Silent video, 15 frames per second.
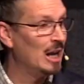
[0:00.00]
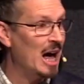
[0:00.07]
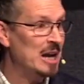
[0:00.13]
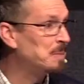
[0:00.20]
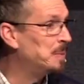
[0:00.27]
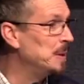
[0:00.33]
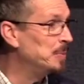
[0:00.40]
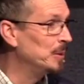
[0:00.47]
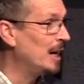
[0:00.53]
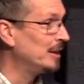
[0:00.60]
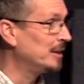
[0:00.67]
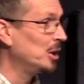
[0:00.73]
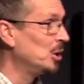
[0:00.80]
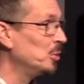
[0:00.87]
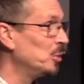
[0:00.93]
a lot of people
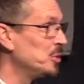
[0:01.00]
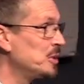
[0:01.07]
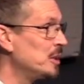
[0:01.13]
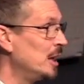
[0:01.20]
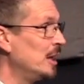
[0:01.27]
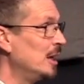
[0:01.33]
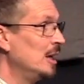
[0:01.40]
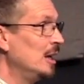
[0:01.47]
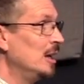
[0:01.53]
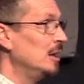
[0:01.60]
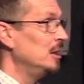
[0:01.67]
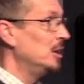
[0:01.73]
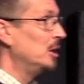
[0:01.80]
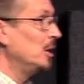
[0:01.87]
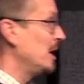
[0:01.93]
out there who will say,
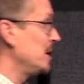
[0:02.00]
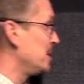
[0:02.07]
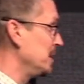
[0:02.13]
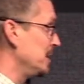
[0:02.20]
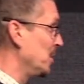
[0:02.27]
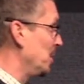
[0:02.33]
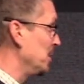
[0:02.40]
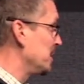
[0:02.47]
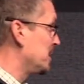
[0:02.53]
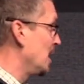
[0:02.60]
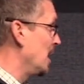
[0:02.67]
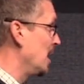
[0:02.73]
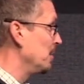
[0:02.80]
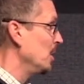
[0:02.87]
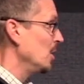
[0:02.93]
you know, I see it all the
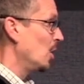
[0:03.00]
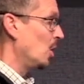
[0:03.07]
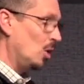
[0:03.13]
time.